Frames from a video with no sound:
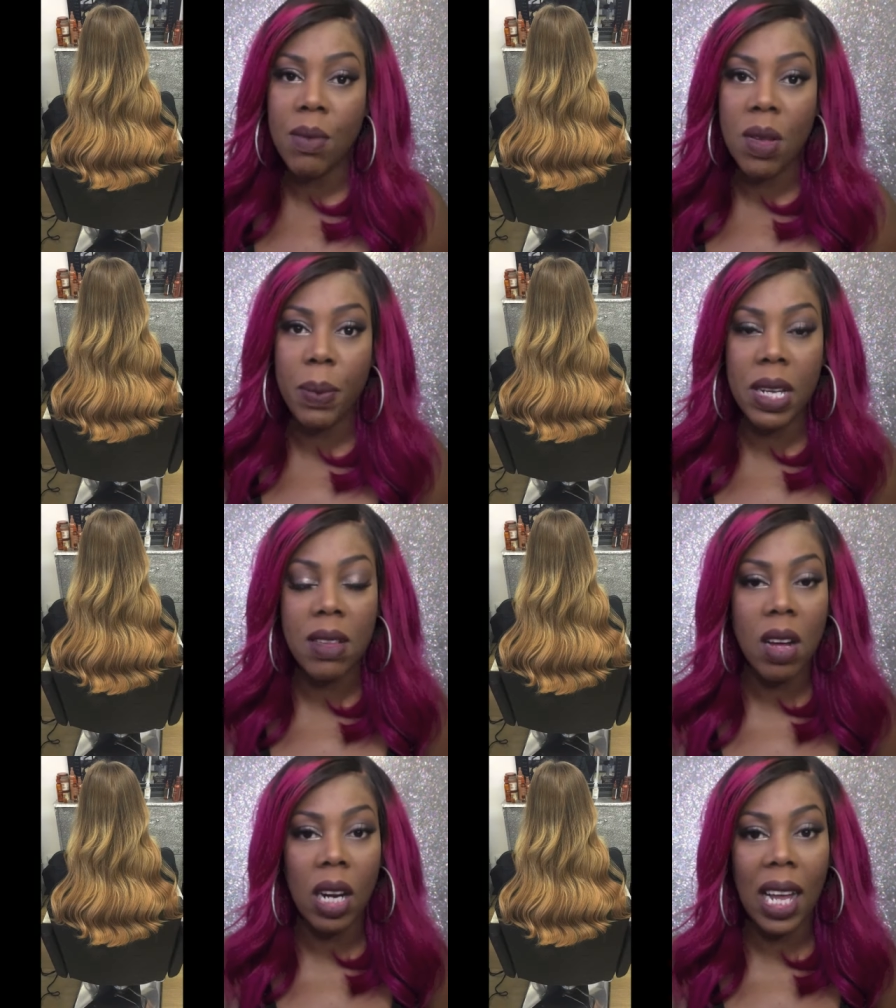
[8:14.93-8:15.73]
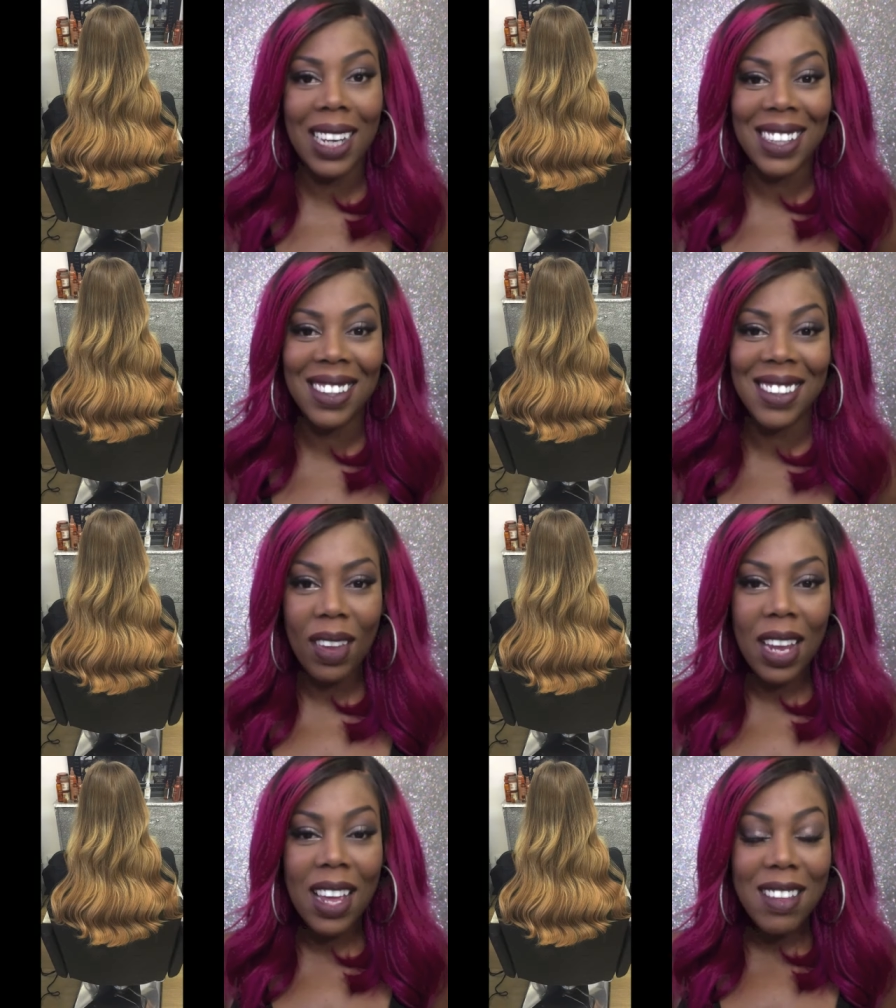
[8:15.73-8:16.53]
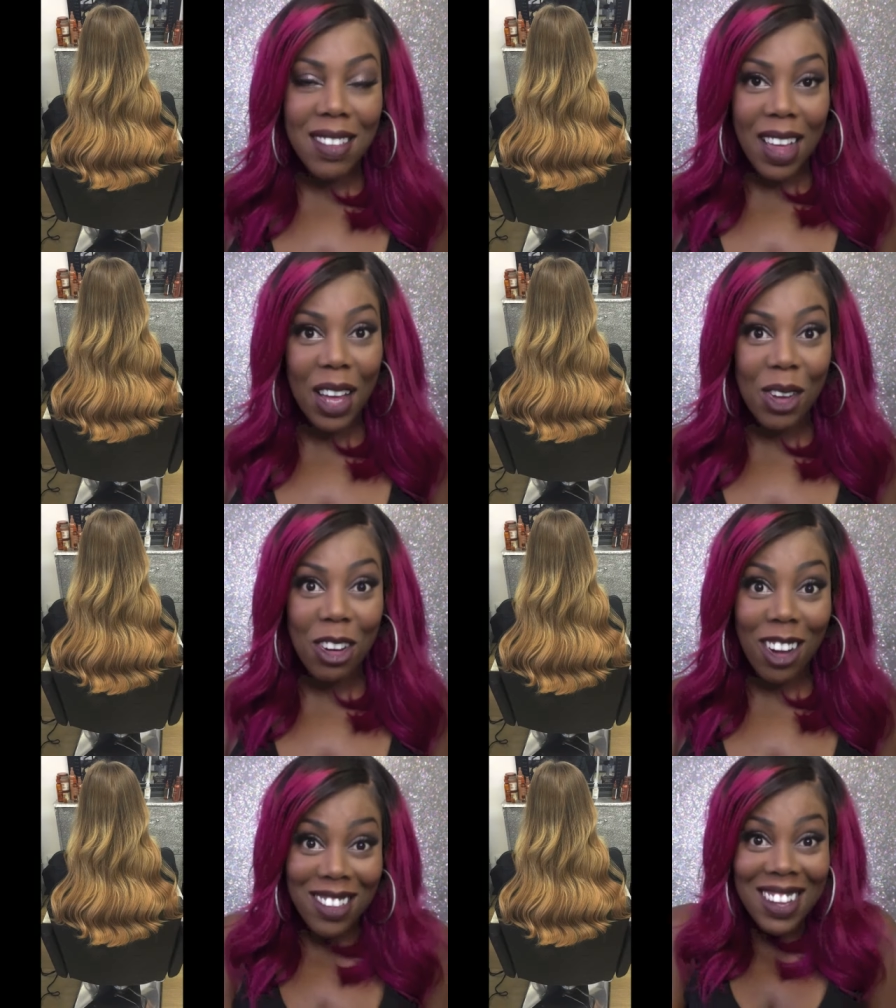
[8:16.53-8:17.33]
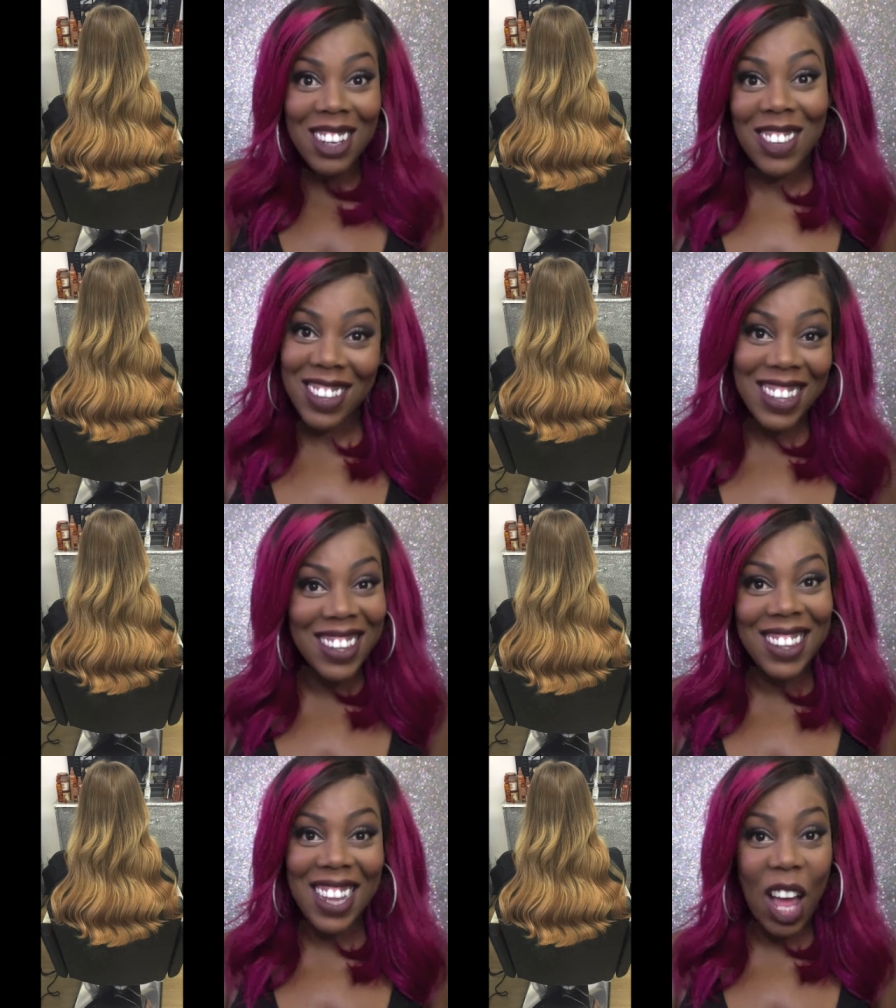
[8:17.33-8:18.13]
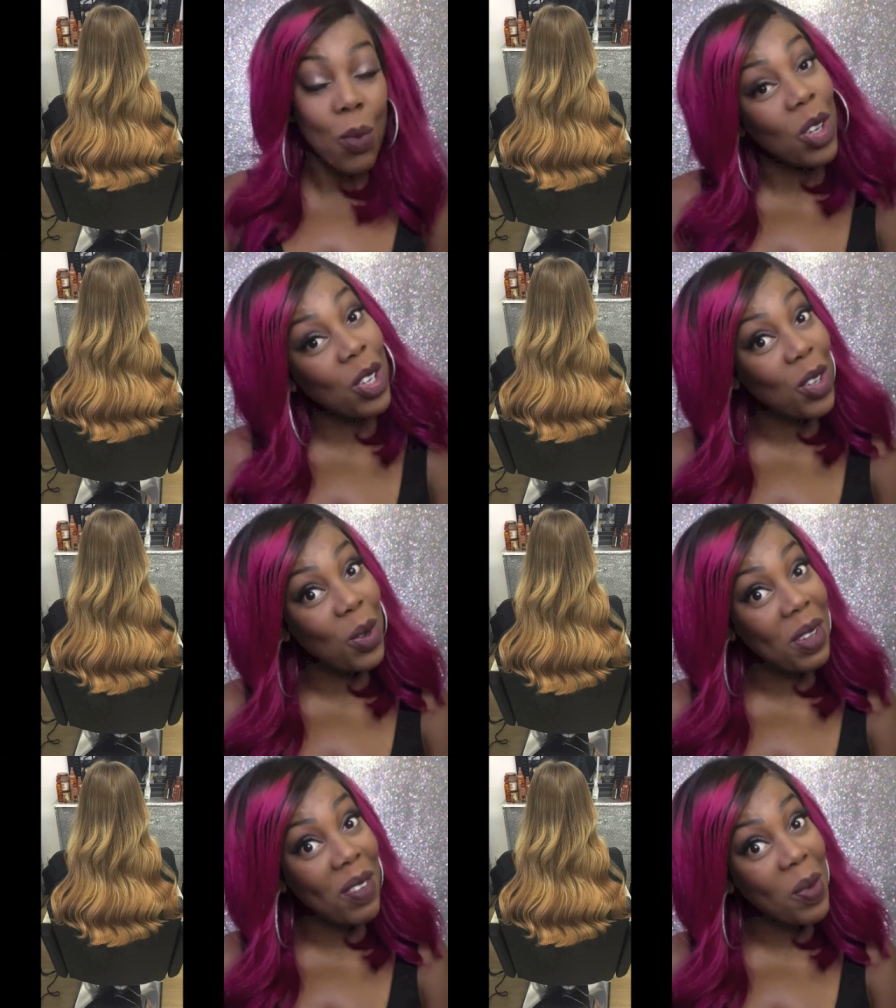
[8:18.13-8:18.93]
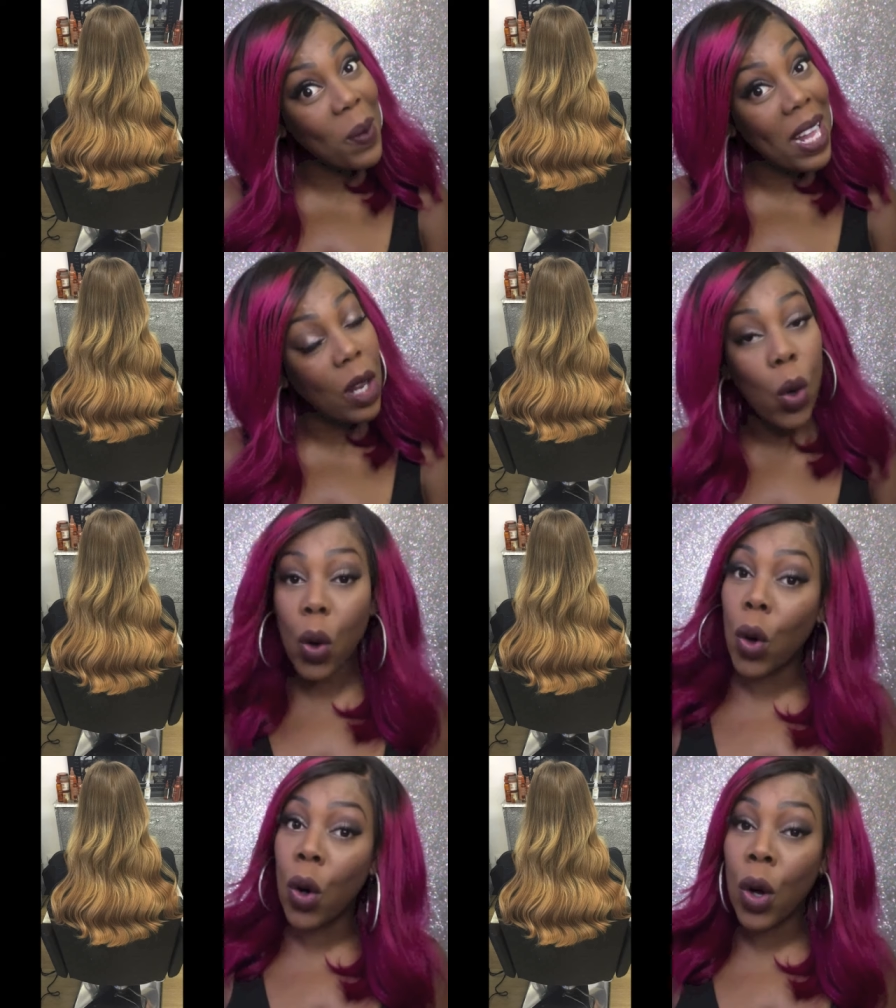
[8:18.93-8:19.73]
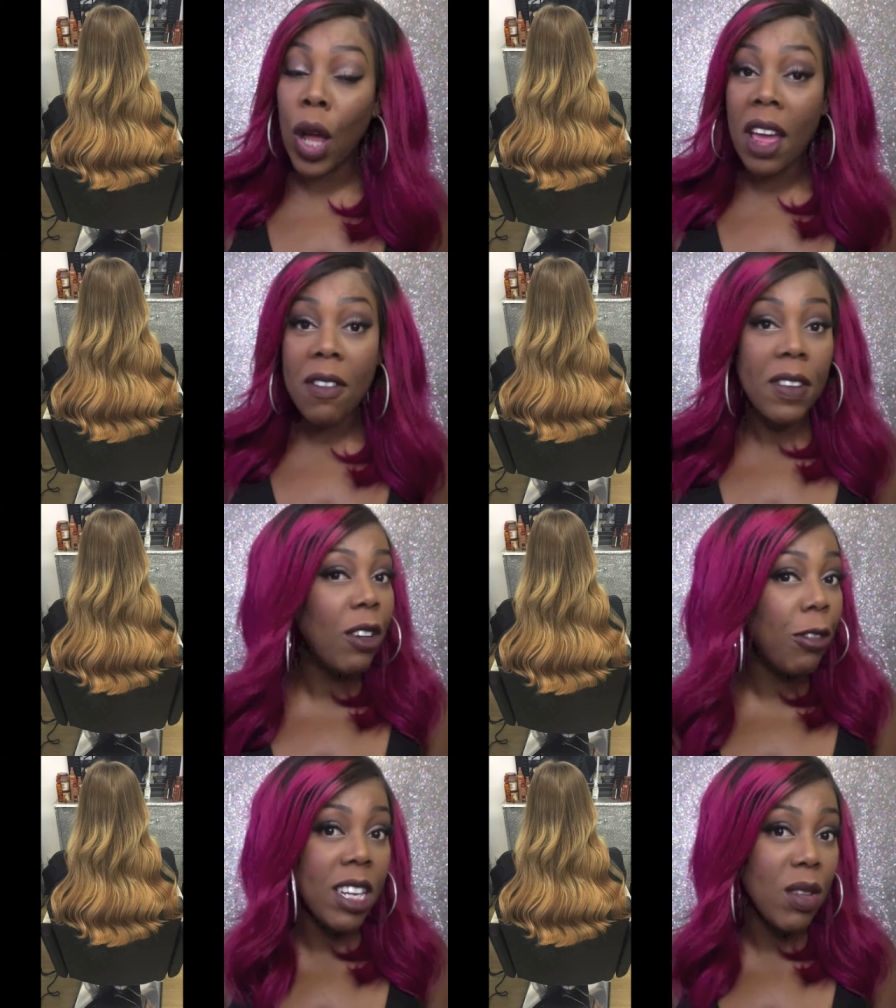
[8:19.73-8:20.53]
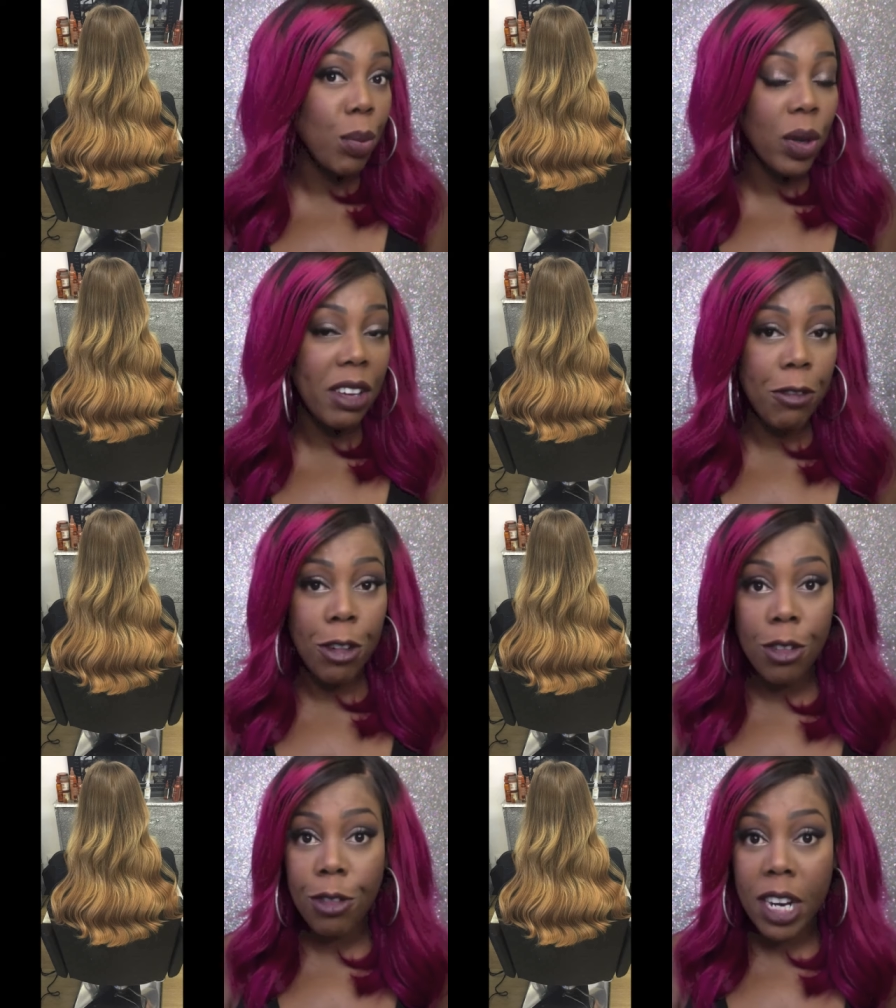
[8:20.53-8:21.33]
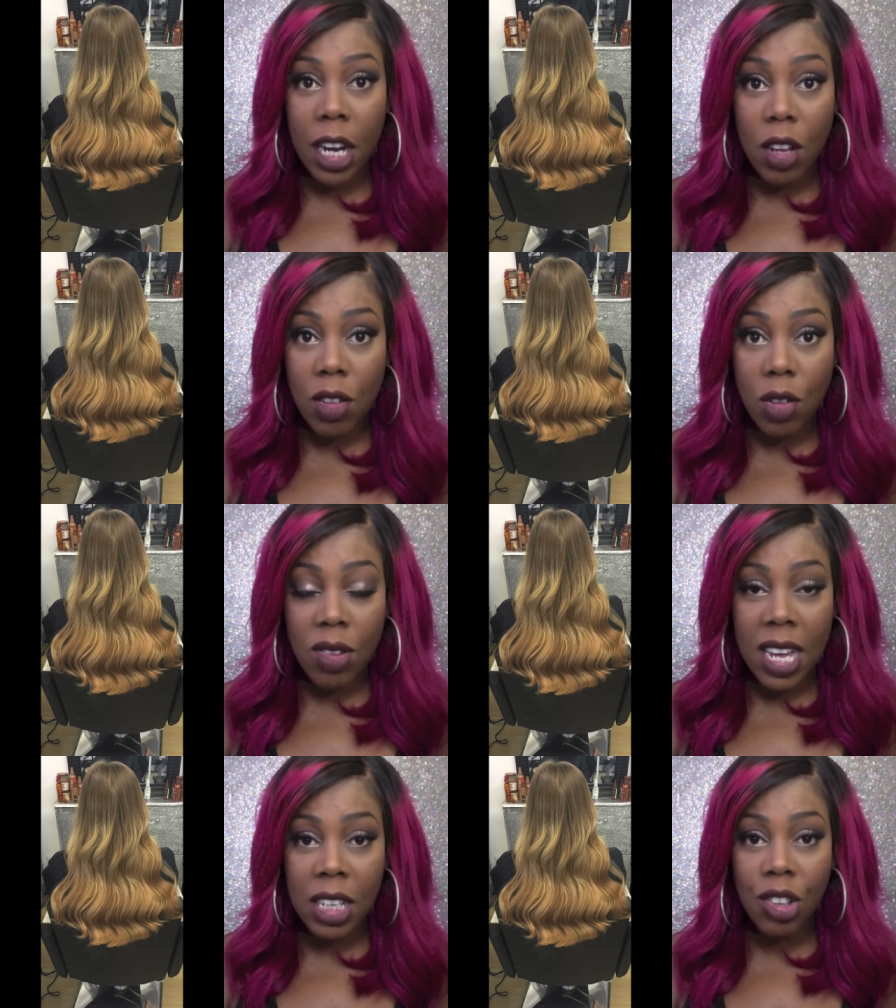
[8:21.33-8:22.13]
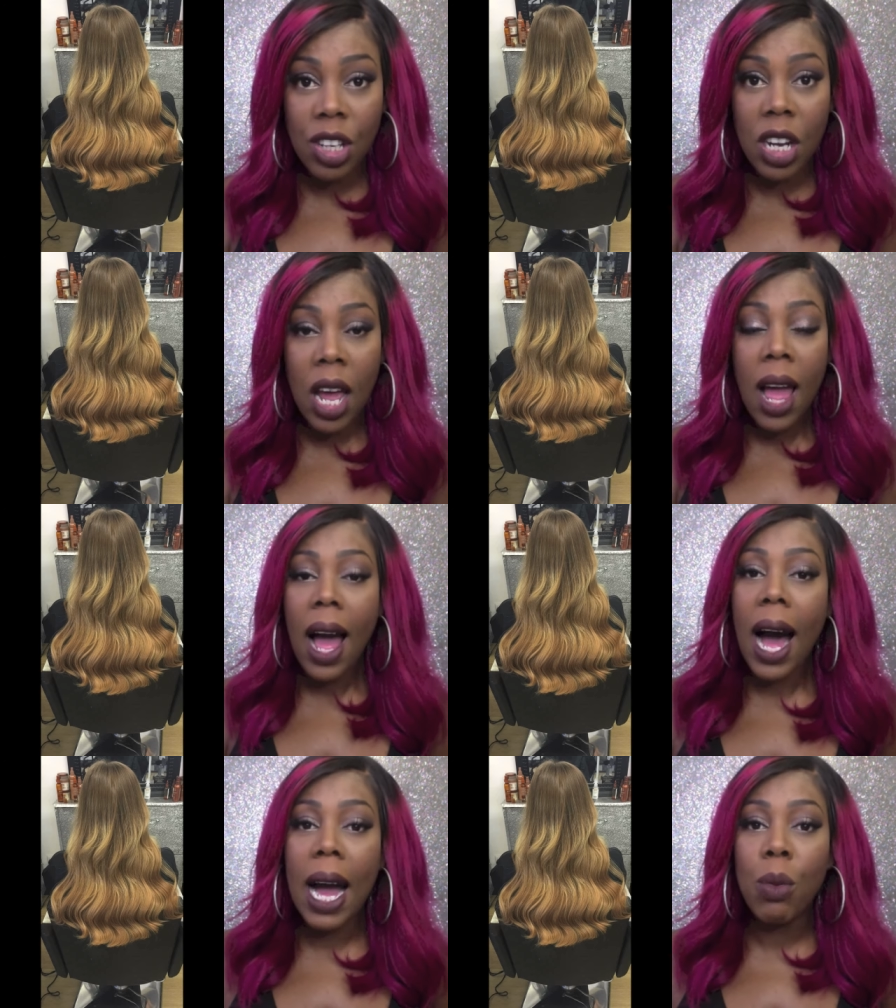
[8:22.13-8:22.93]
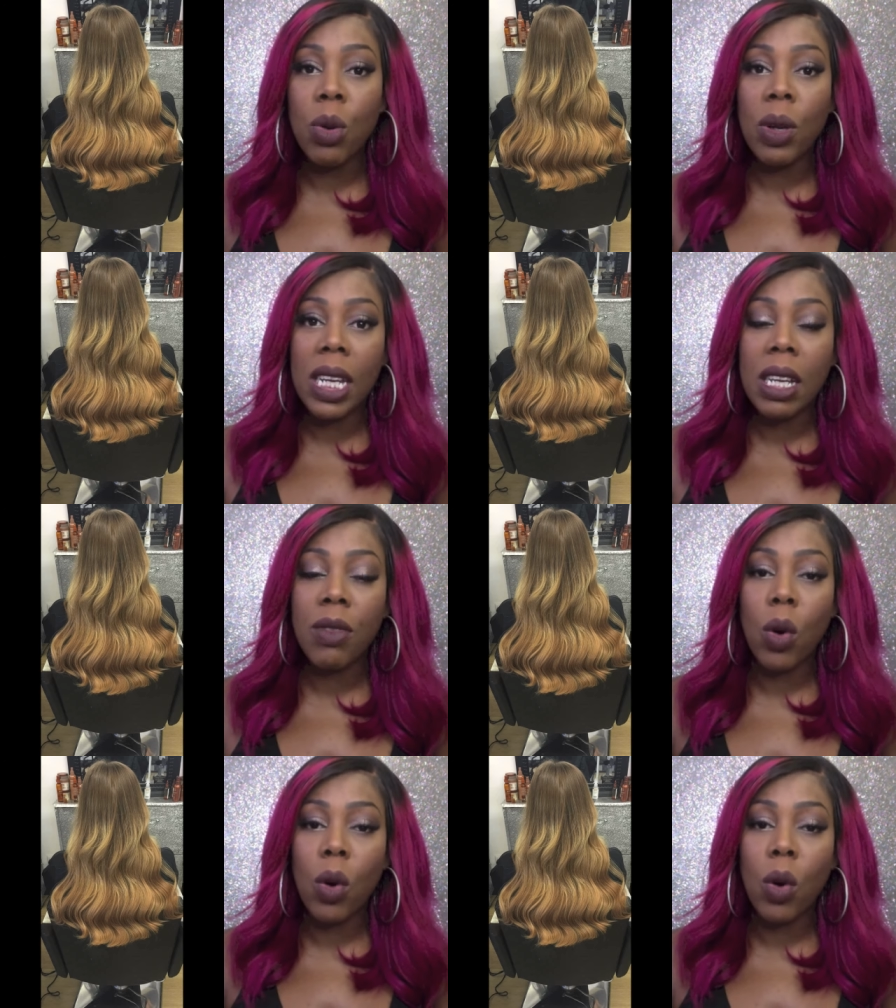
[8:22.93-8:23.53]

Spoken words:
to please our clients. So contact us and we'll do your weave as well, or feel free to book in for a free consultation. I will leave